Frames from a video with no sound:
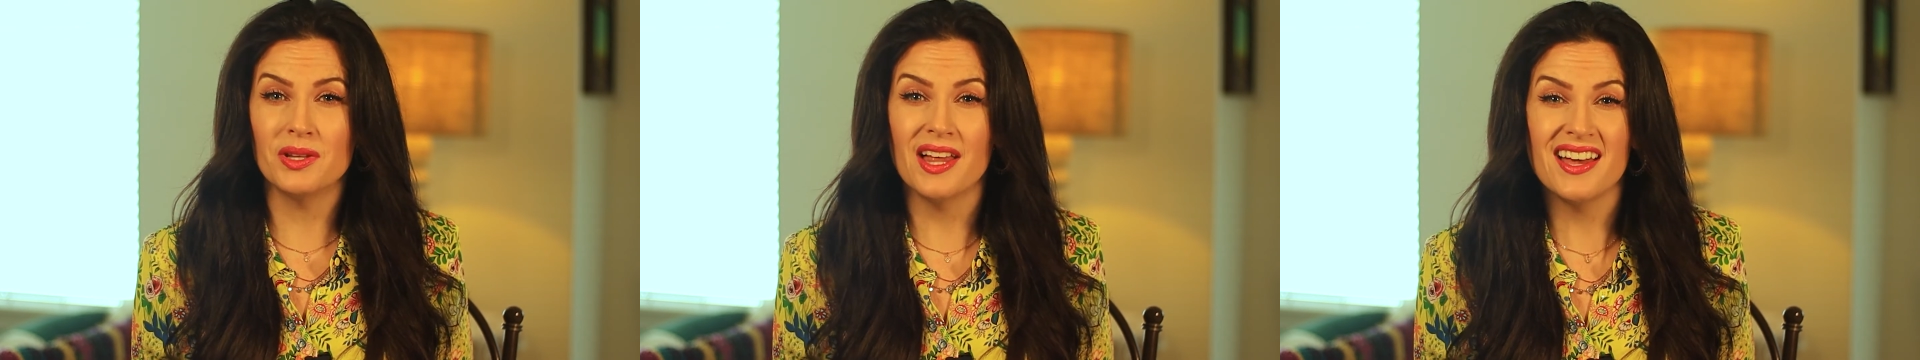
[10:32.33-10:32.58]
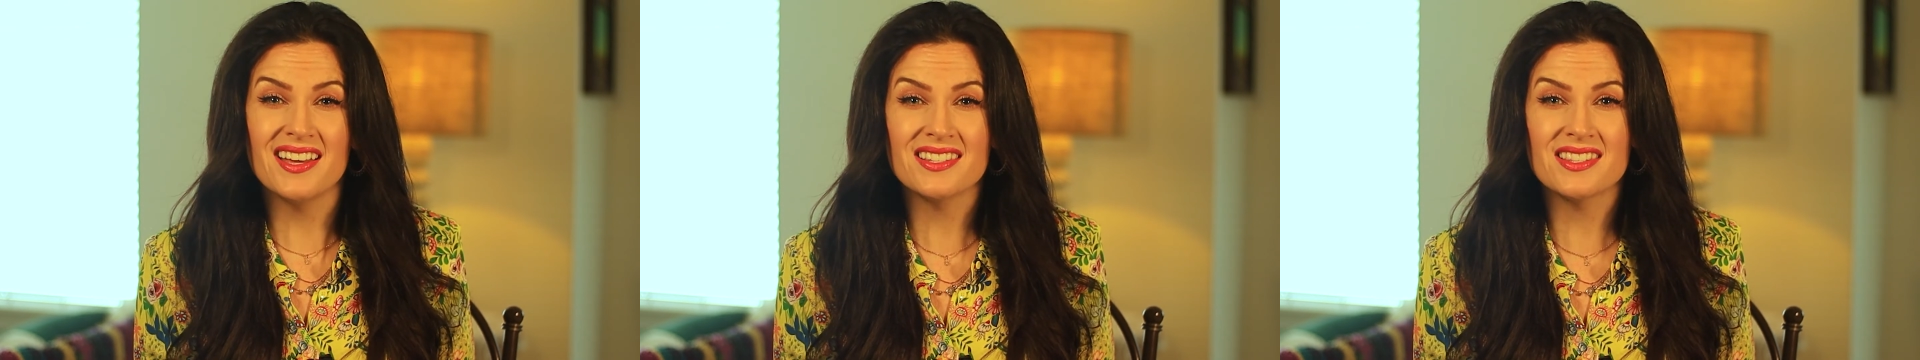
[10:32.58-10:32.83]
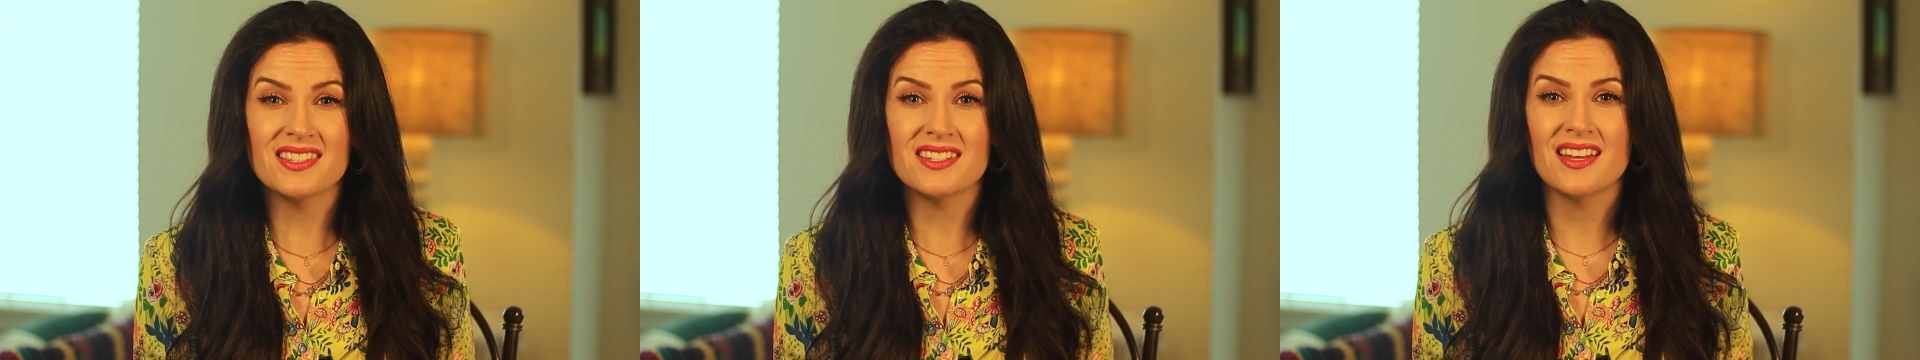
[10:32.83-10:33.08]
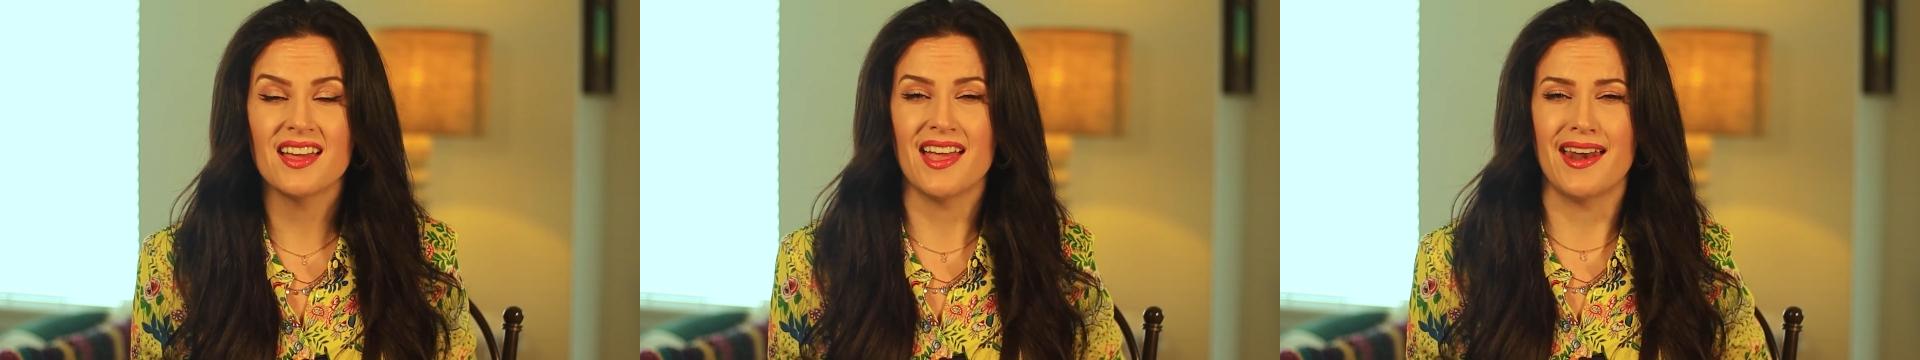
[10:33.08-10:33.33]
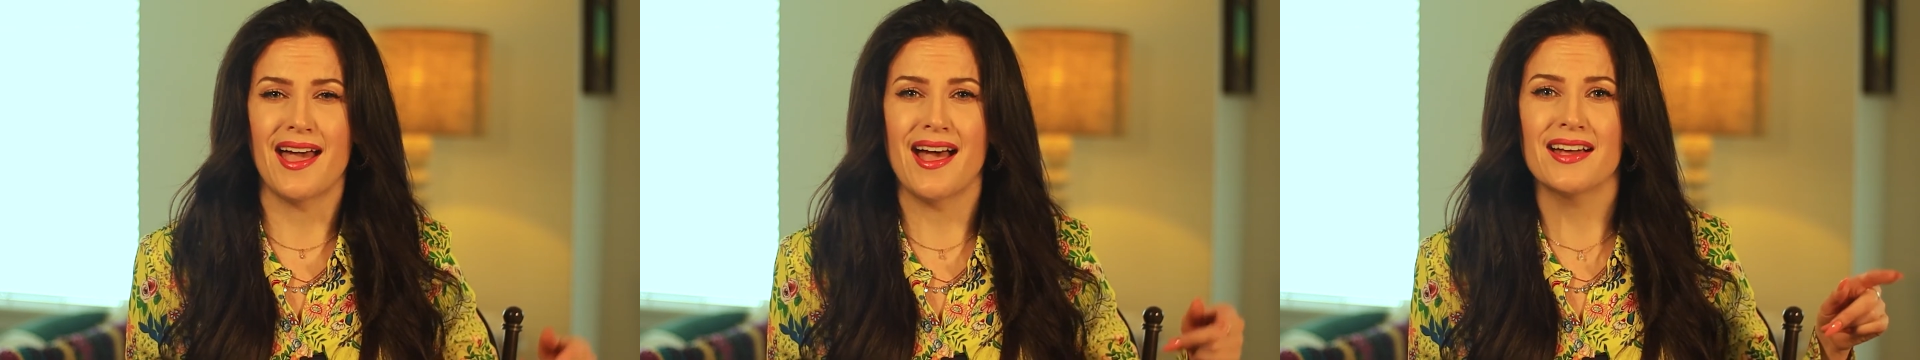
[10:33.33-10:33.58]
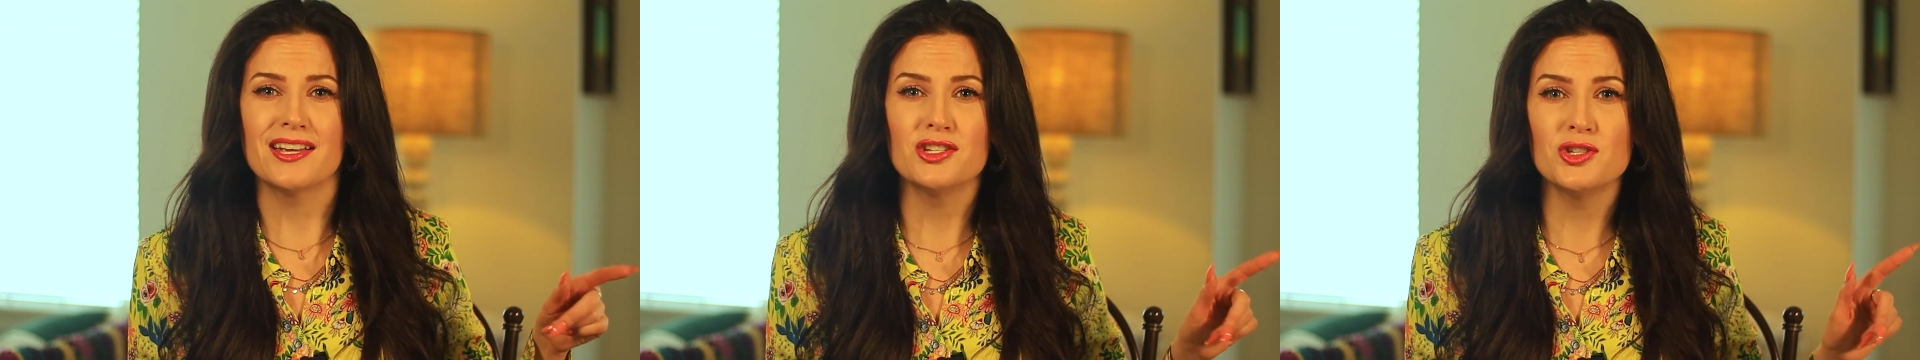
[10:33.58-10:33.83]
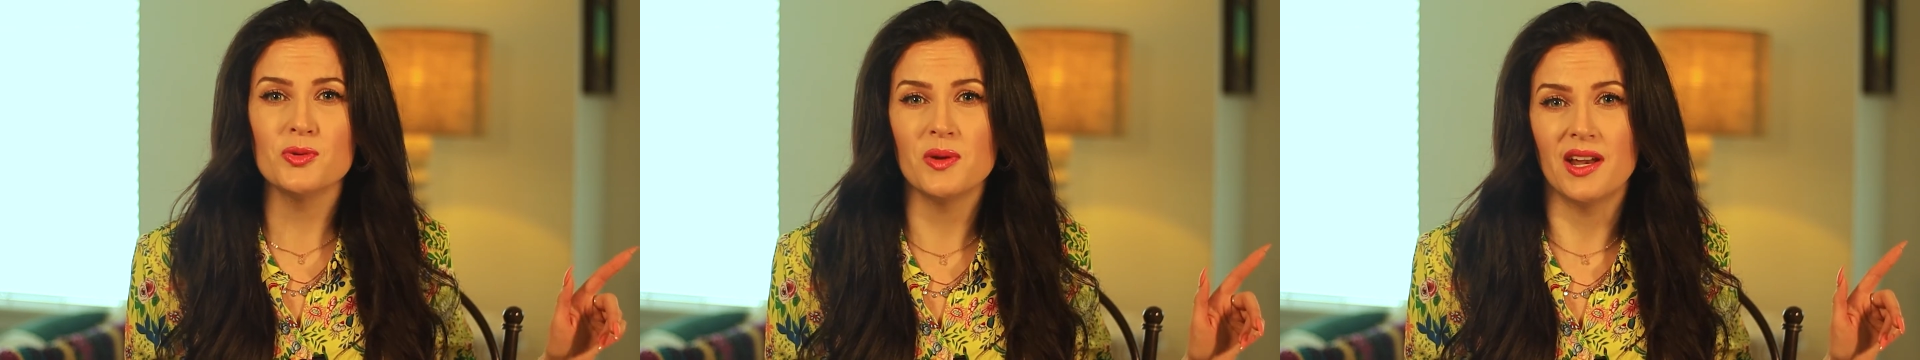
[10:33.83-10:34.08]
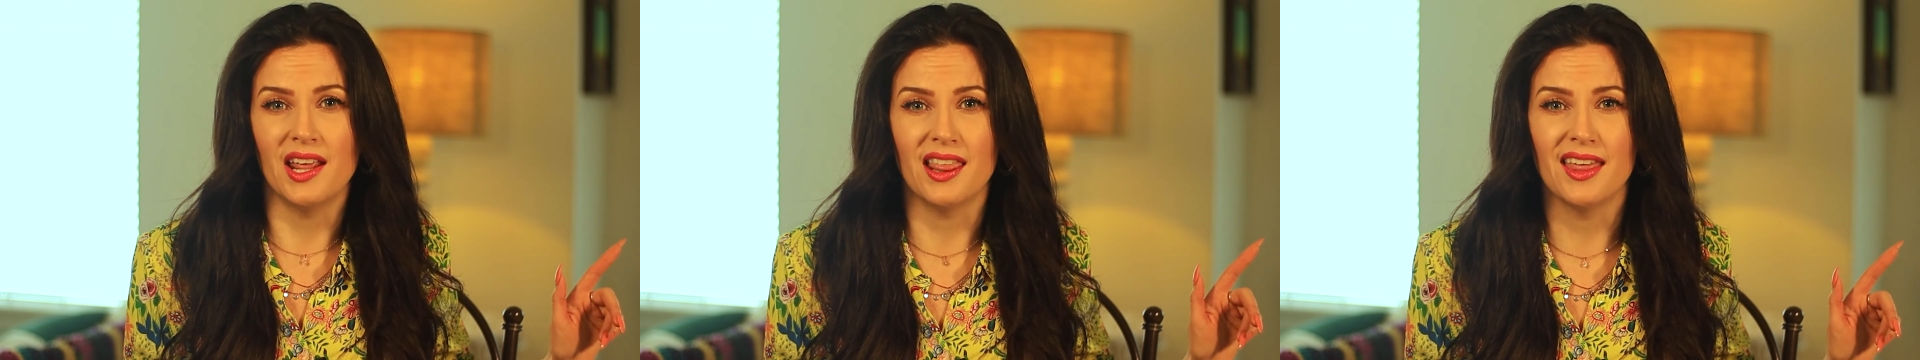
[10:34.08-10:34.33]
blessed, and I can do
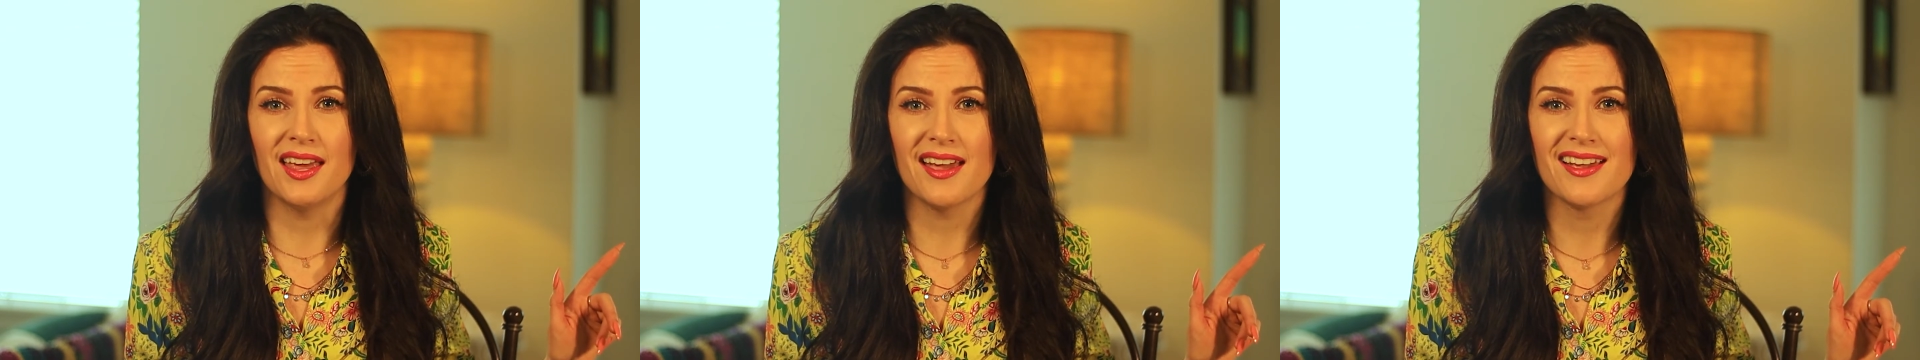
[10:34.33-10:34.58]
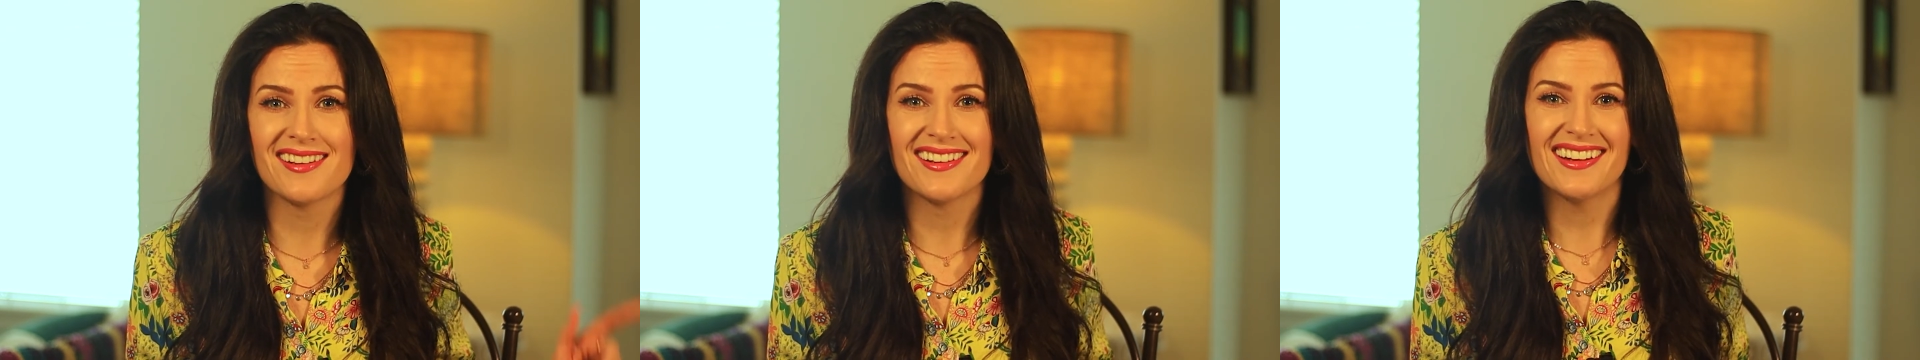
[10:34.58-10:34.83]
anything."